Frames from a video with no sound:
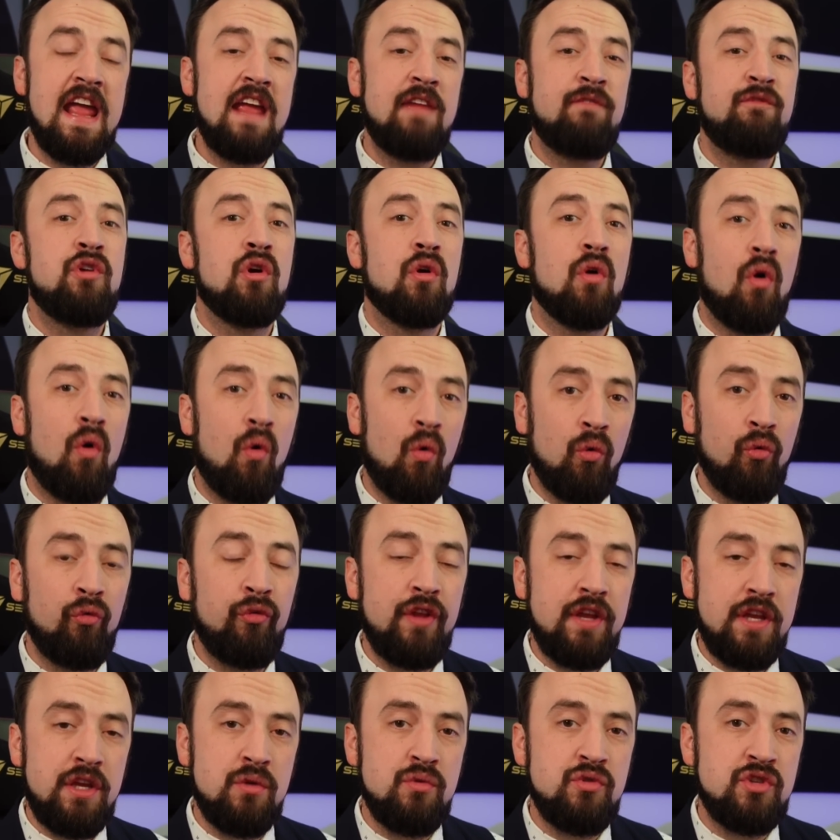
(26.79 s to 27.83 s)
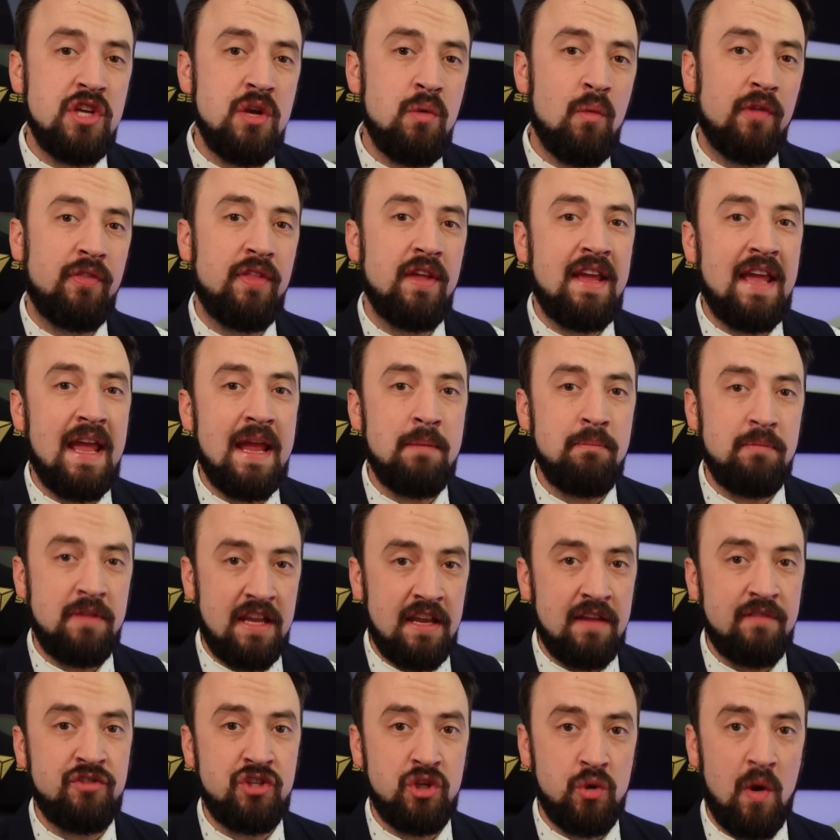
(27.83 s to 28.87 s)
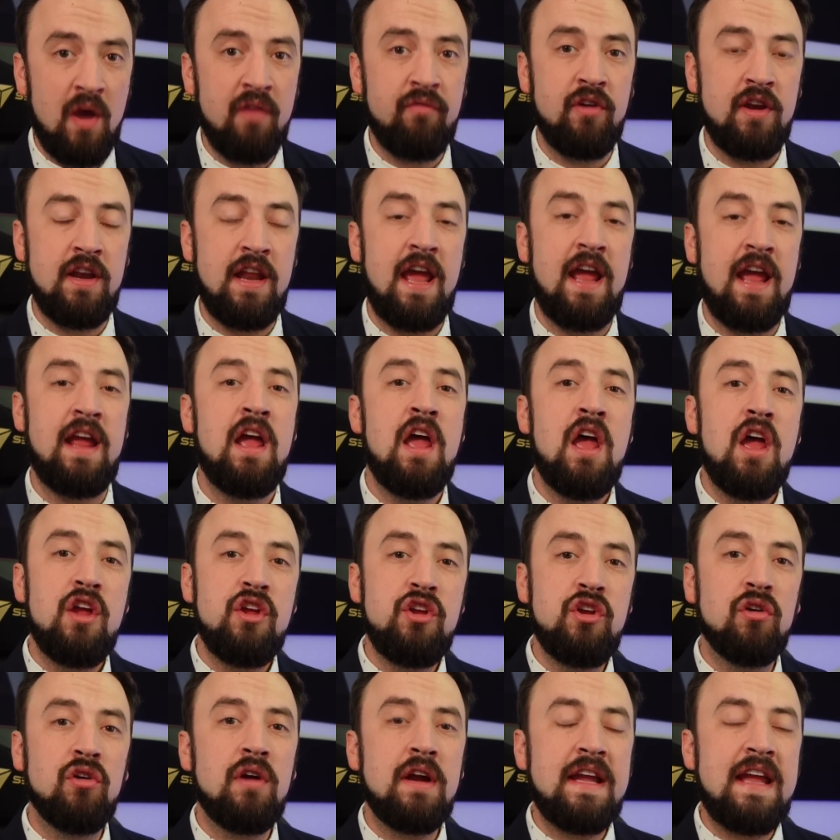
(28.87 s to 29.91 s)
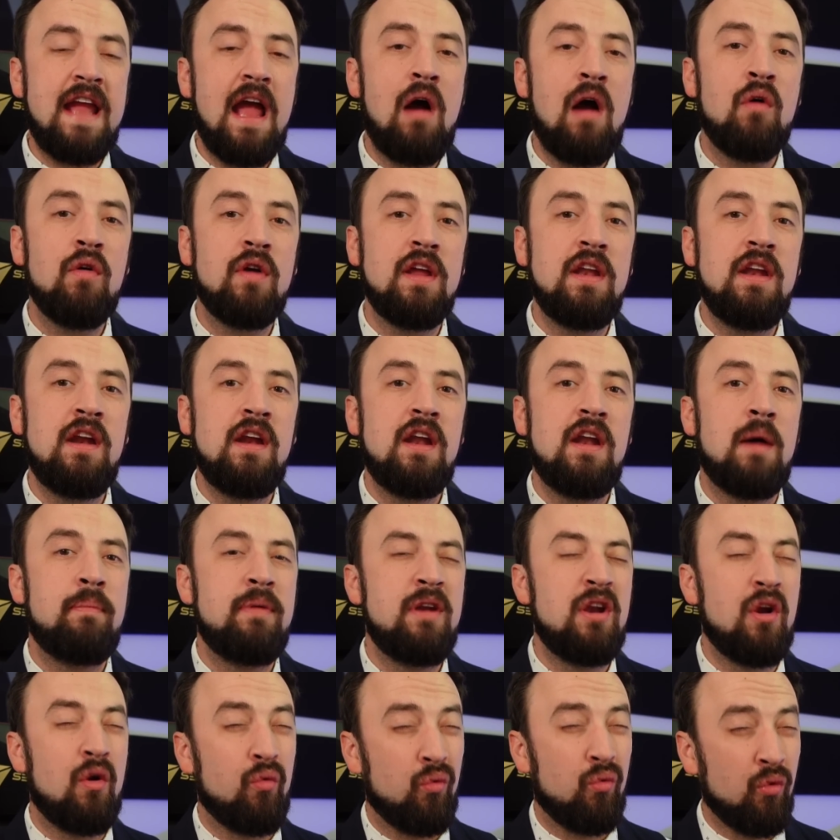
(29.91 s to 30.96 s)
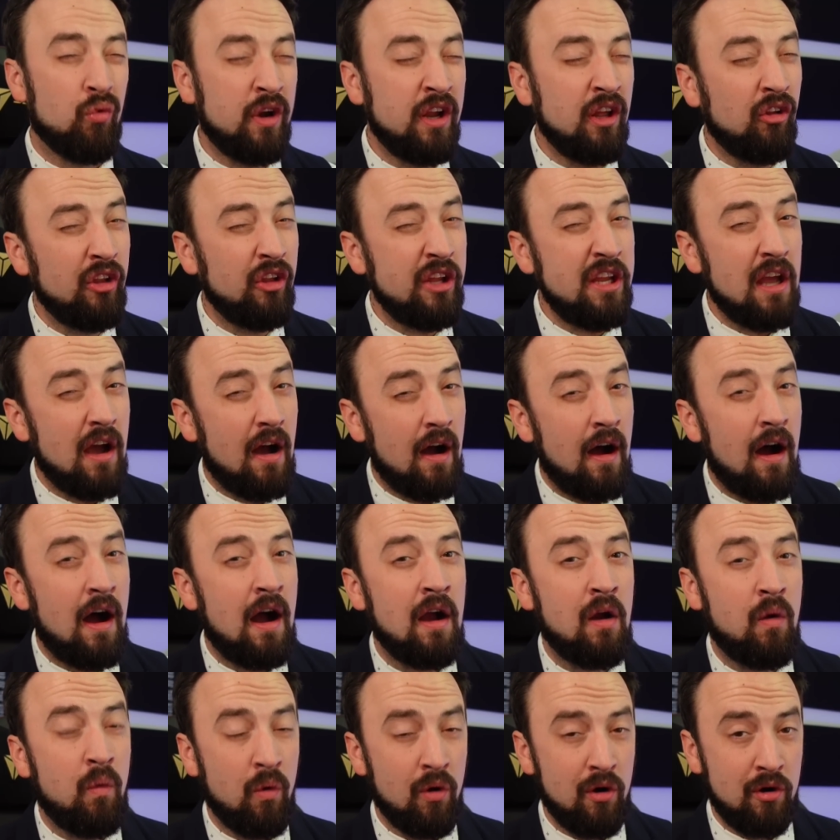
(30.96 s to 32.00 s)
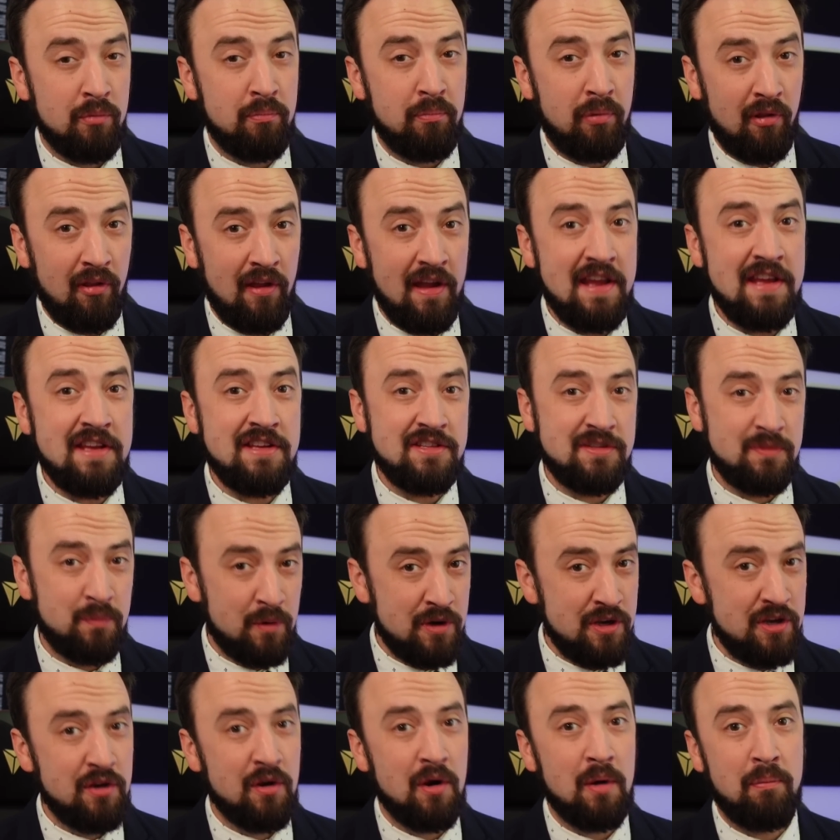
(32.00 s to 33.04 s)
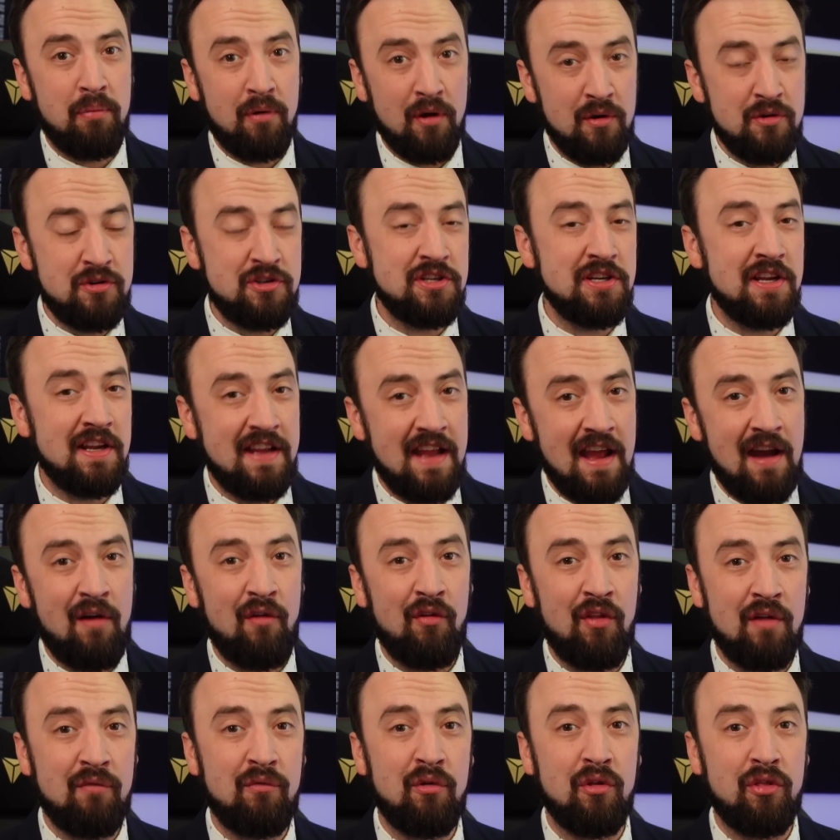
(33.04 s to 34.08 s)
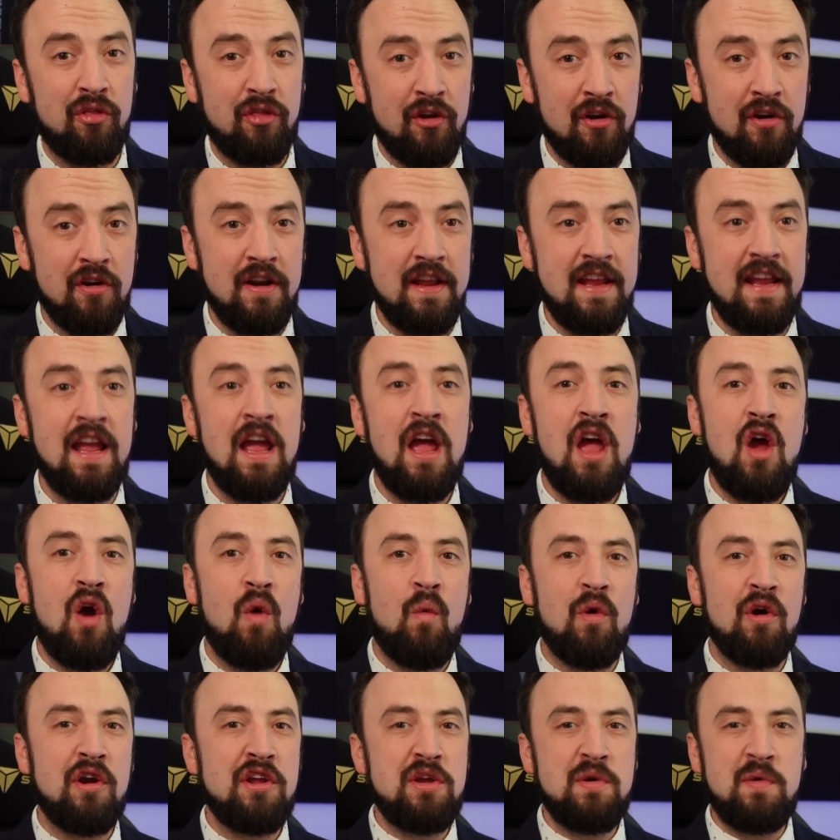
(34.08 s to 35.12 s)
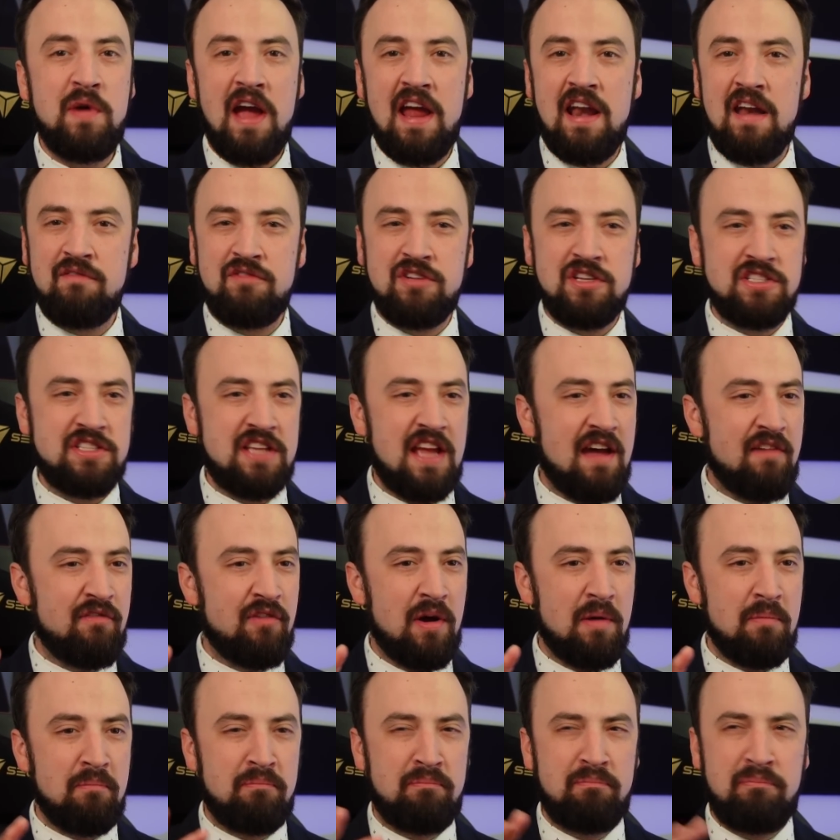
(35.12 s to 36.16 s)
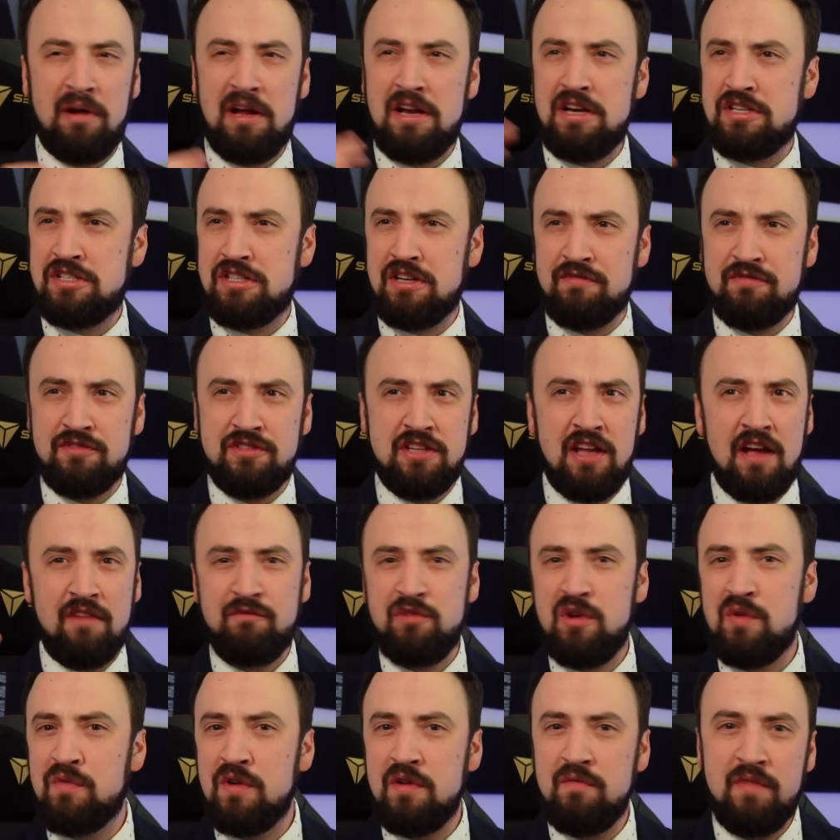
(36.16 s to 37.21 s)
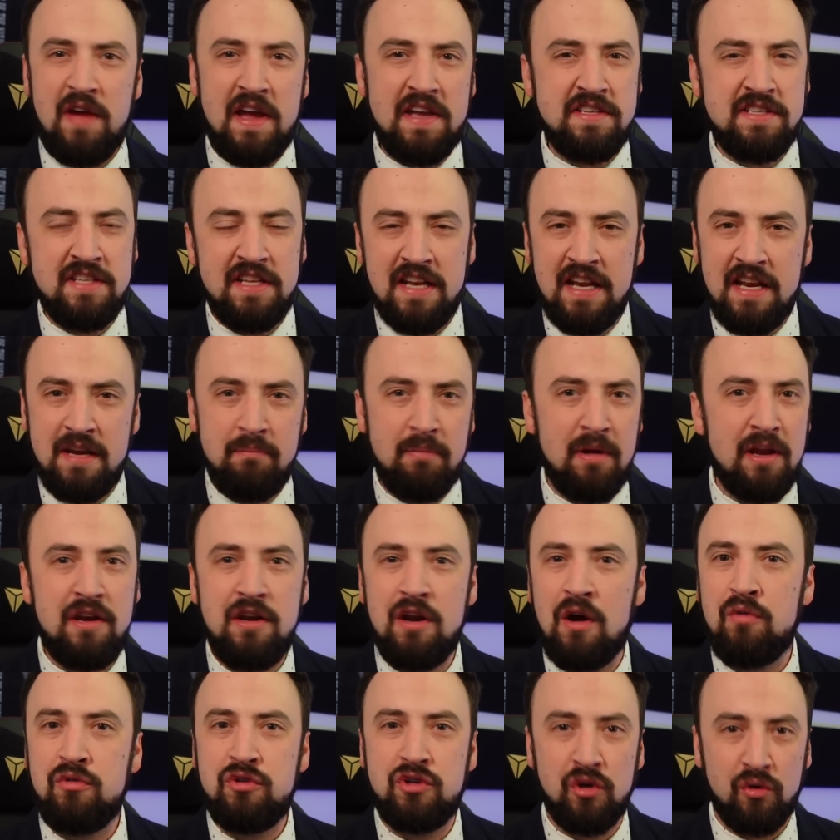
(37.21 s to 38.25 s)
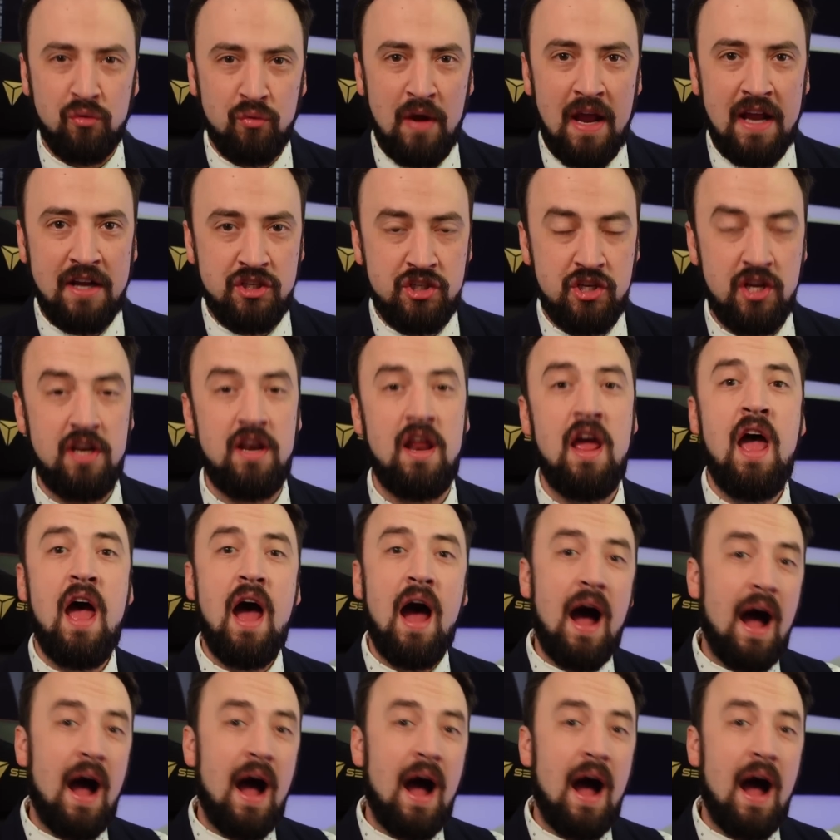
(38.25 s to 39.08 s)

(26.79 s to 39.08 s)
If you're only using what the game gives you every day, your account can end up in a really awkward place when you're approaching account level 30, where you kind of just have a bunch of stuff you've invested in but no direction.